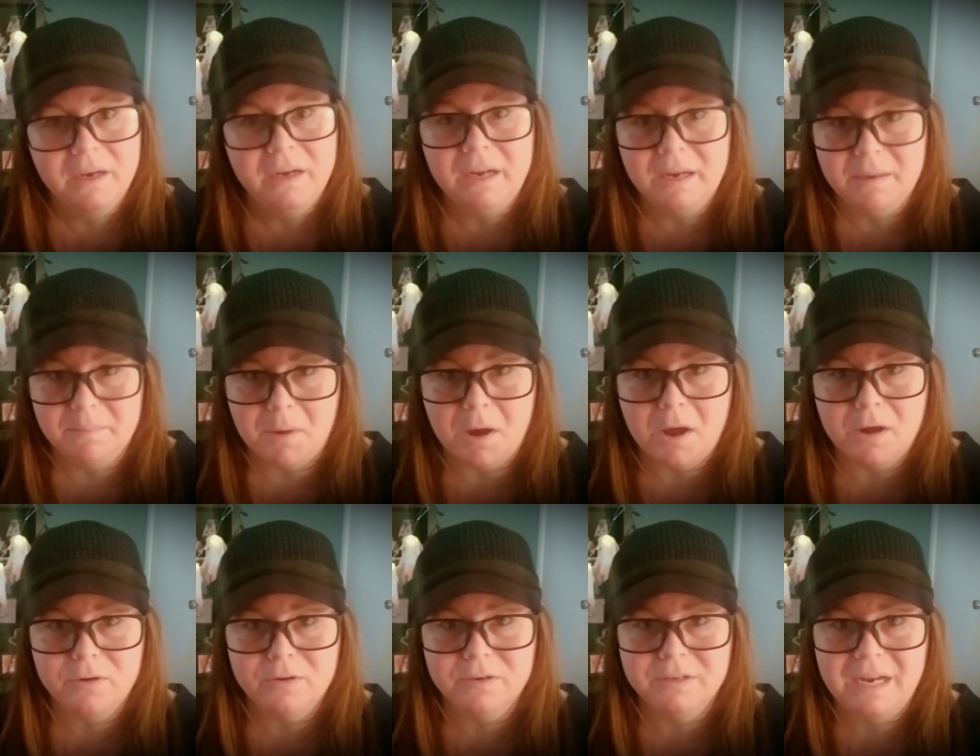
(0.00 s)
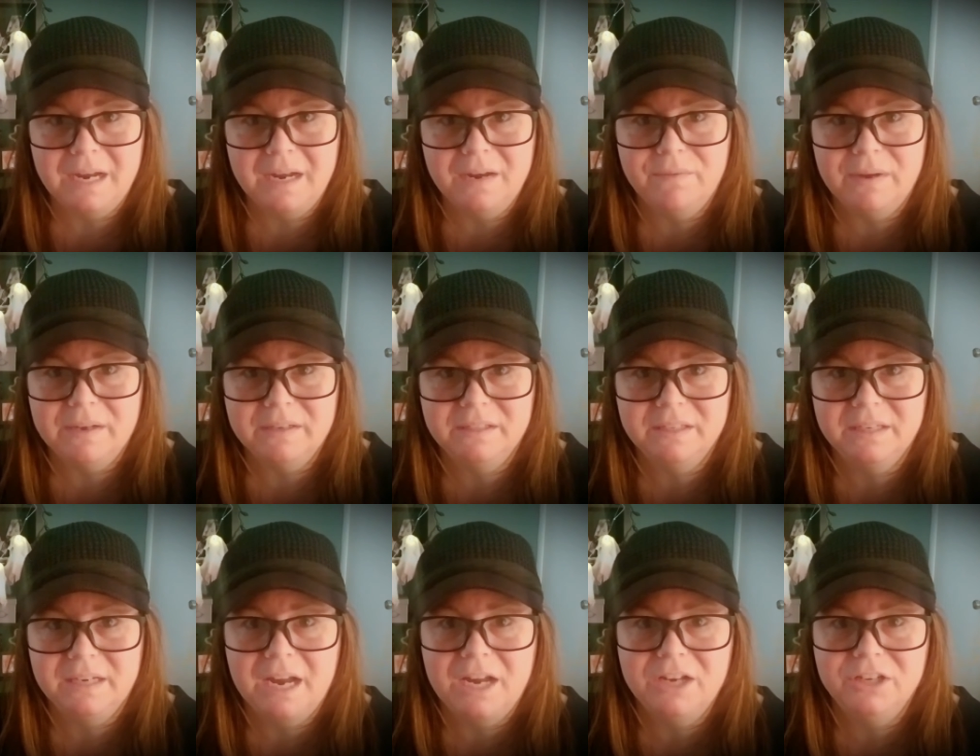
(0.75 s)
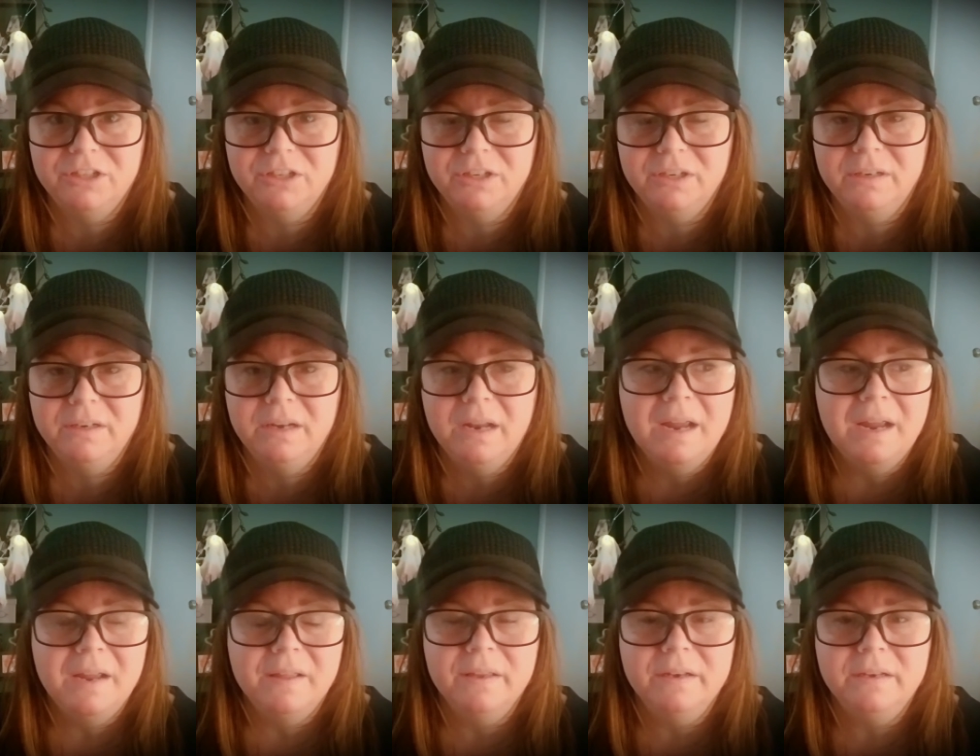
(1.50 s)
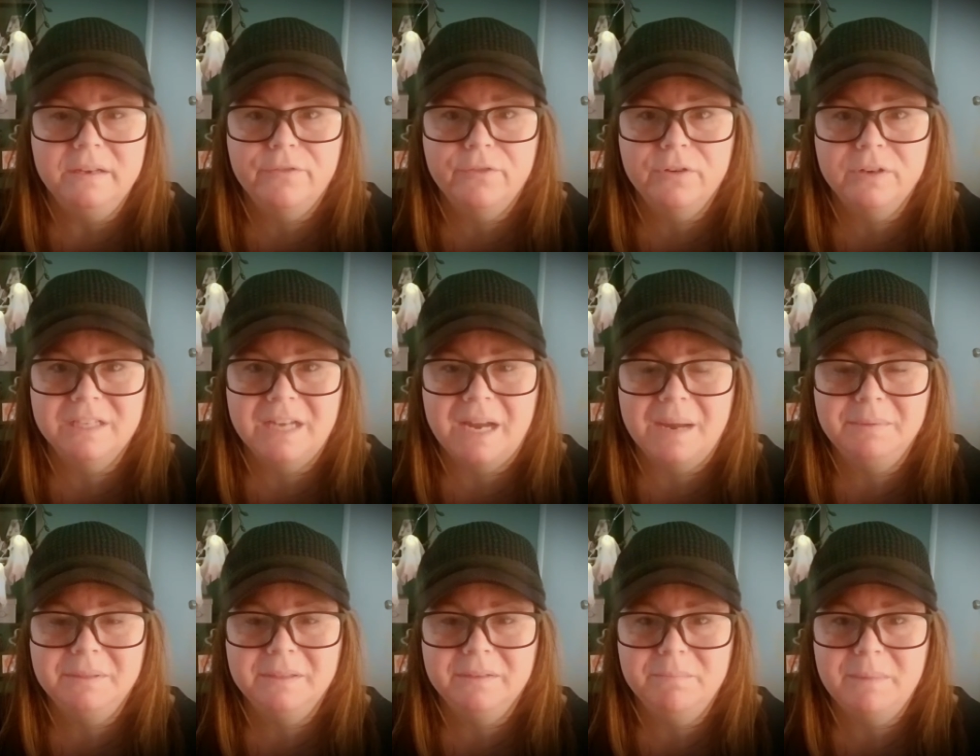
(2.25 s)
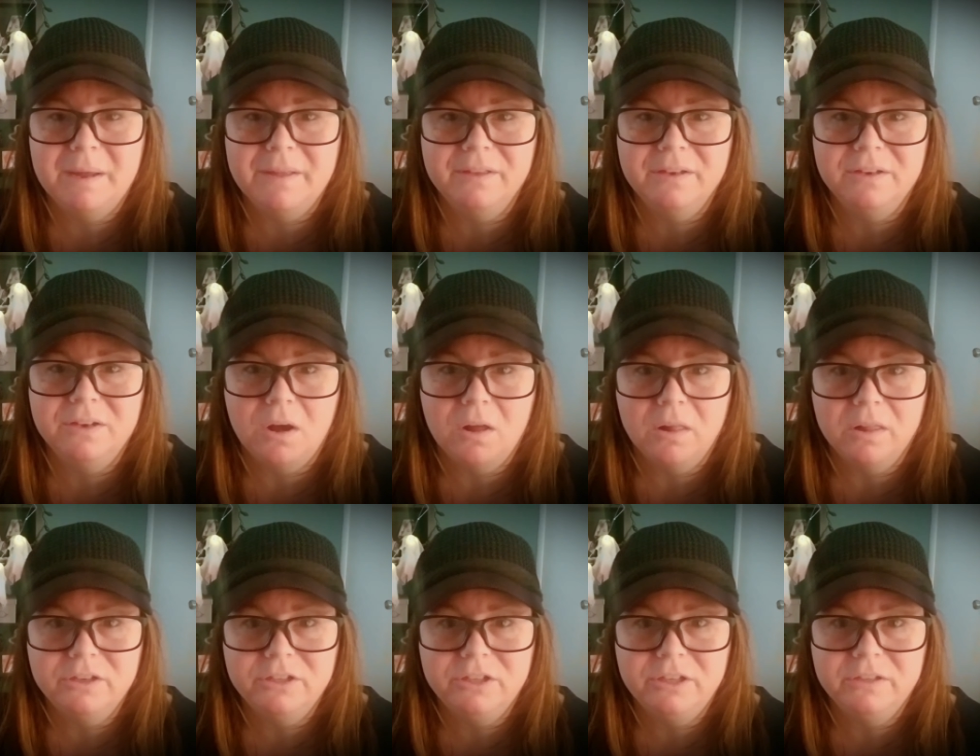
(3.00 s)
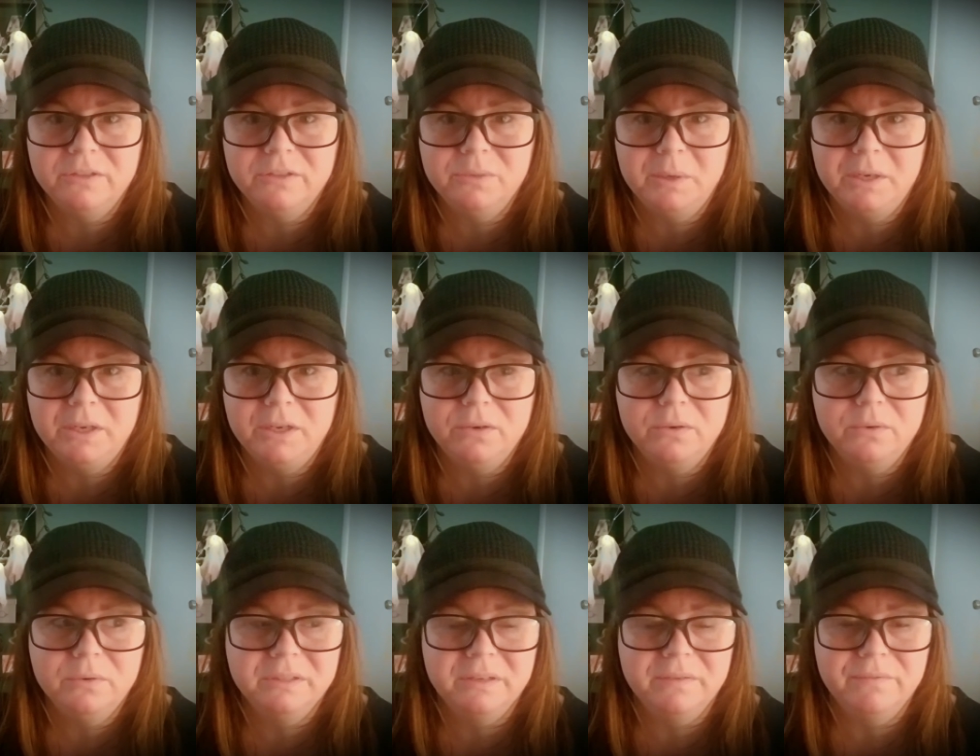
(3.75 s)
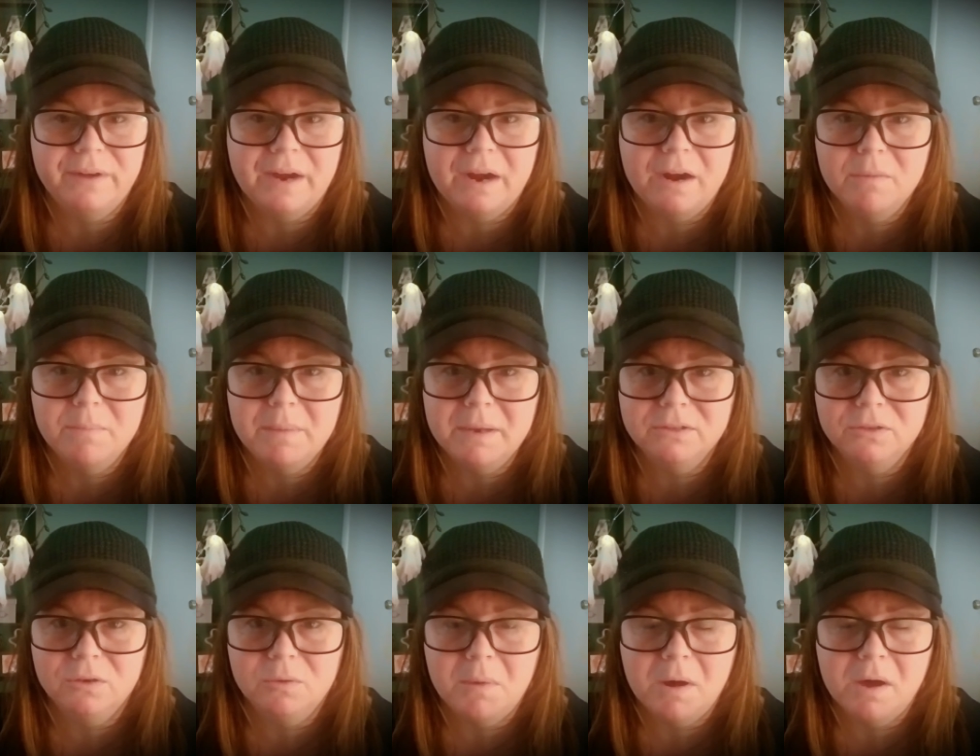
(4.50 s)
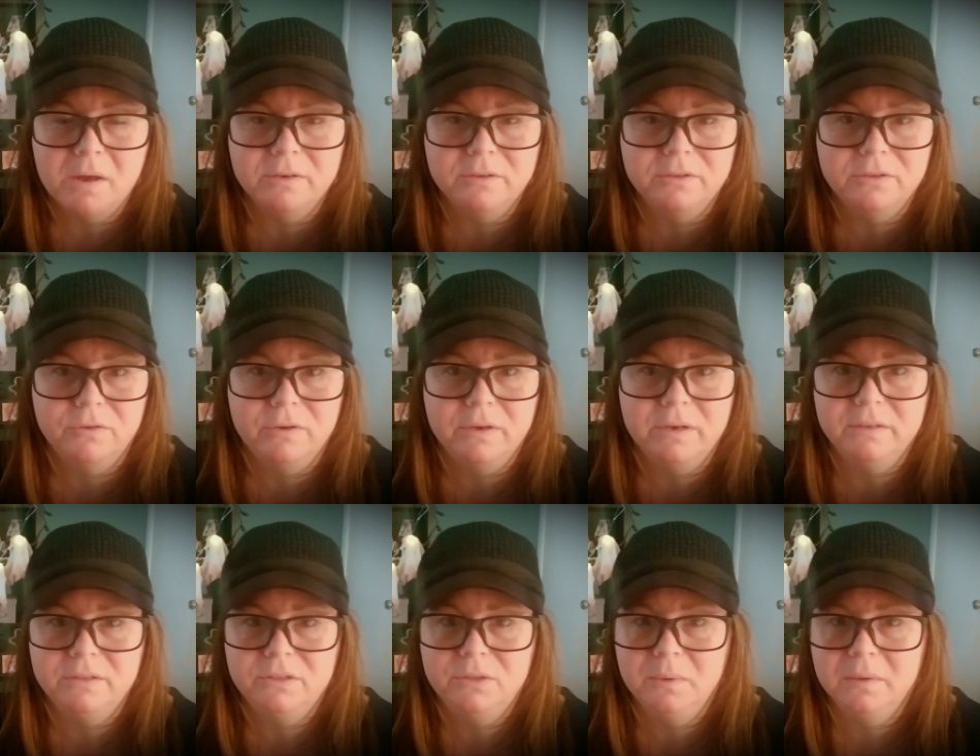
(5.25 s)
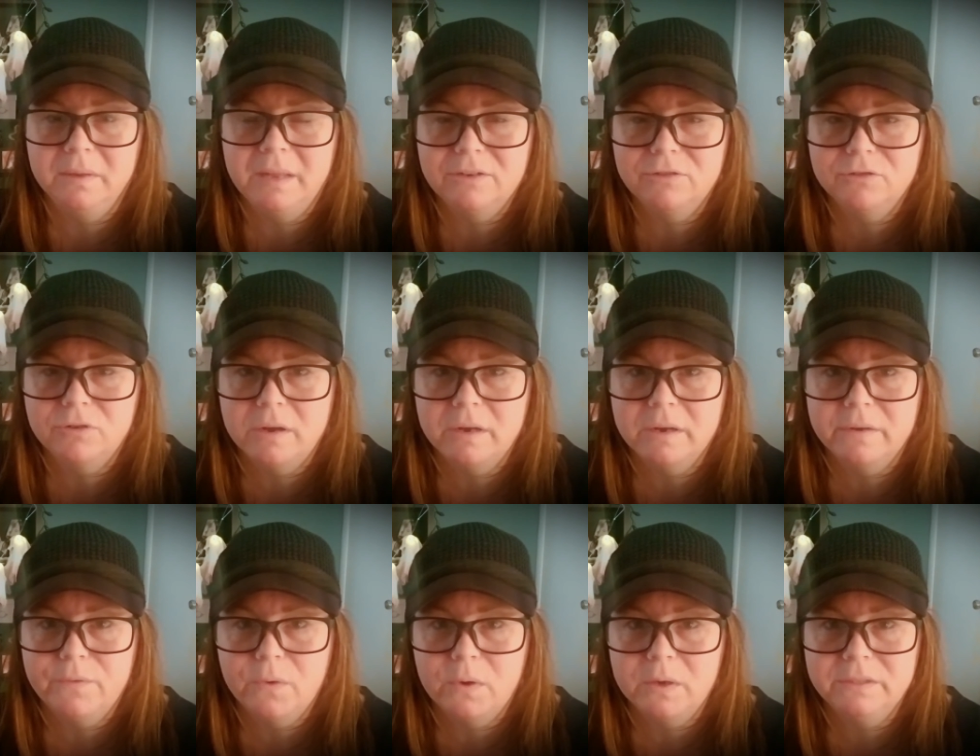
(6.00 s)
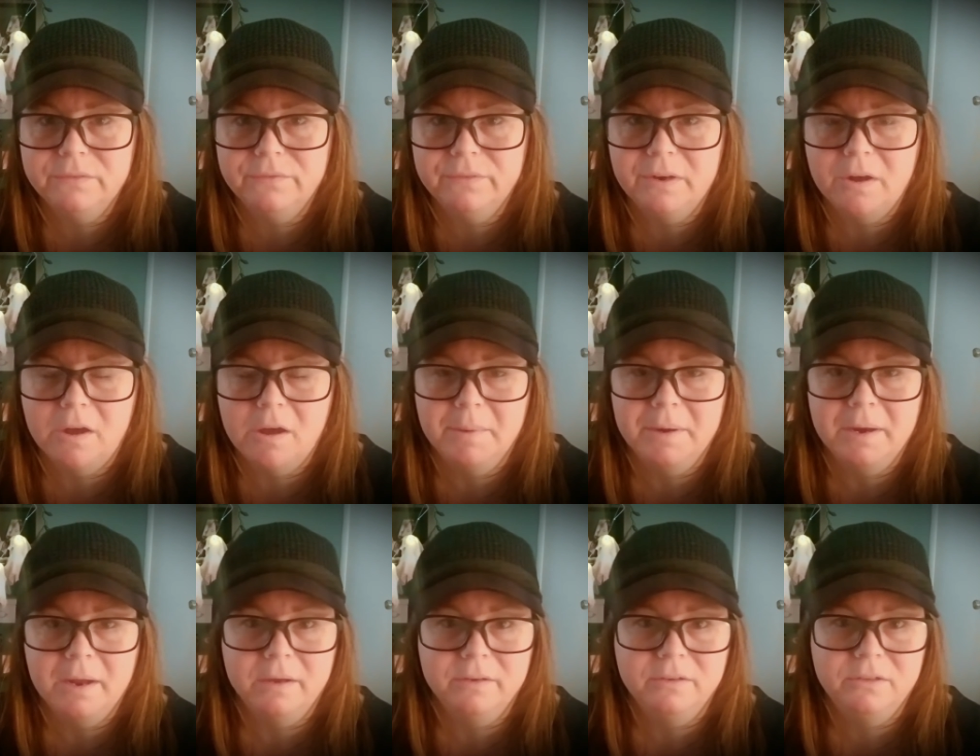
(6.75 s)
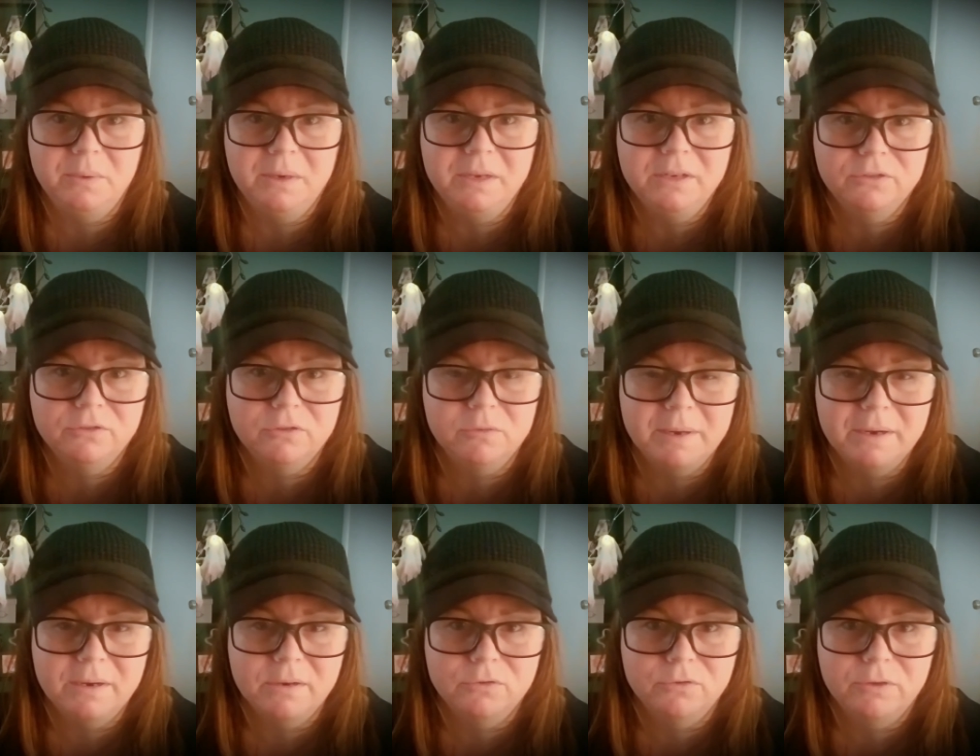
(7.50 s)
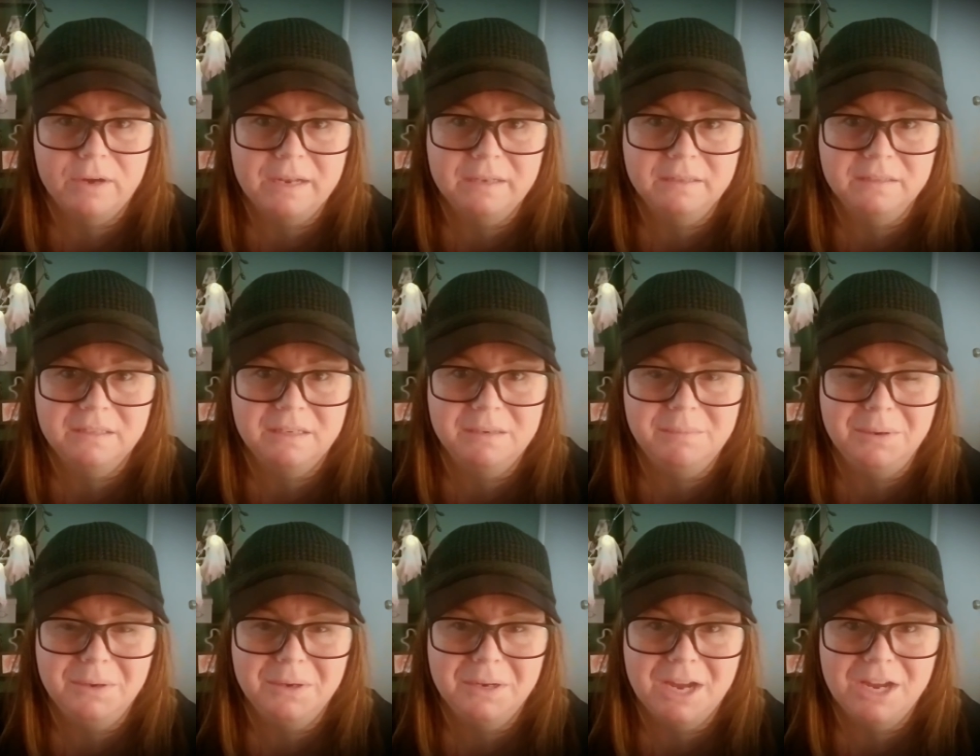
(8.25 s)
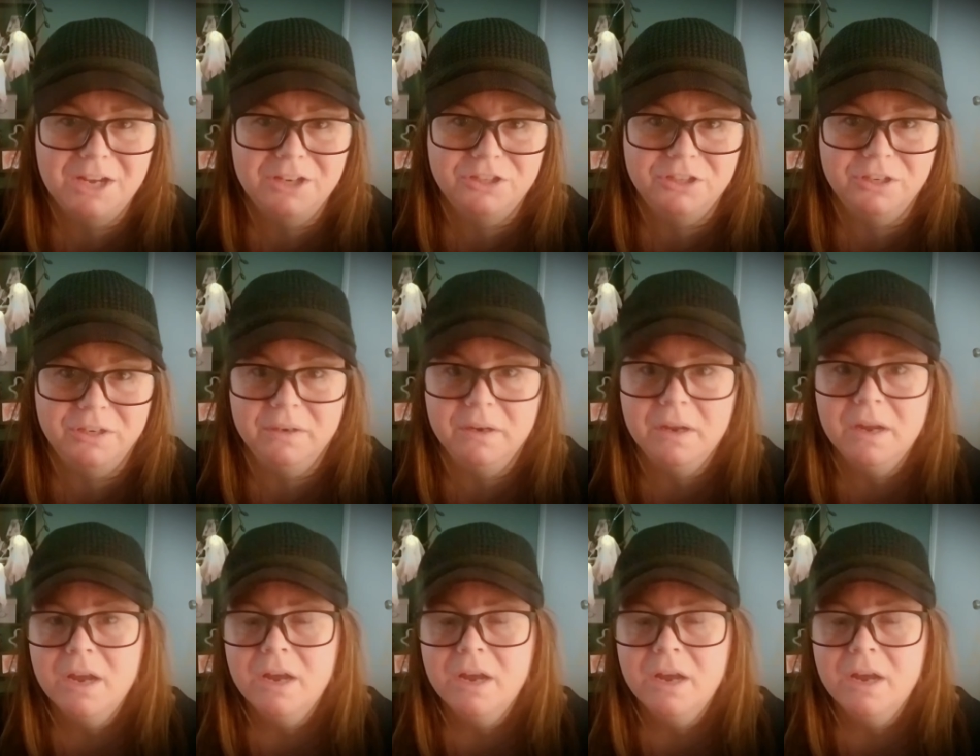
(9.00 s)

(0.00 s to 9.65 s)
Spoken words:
in modern day investigation, the different types of methodologies we use, environmental monitoring to electronic voice phenomena, to instrumental transcommunication,